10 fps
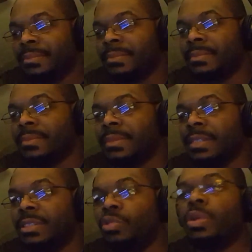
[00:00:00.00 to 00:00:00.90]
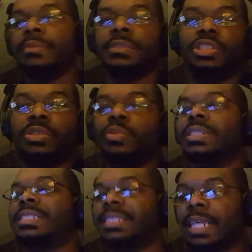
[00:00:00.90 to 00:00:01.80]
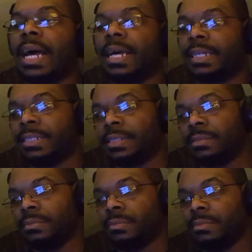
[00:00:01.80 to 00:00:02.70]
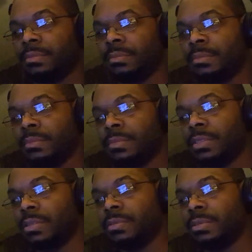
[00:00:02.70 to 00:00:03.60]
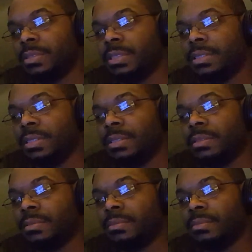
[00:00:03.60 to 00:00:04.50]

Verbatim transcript: And you have to choose. You have now. to choose a side. Oh shit! You just.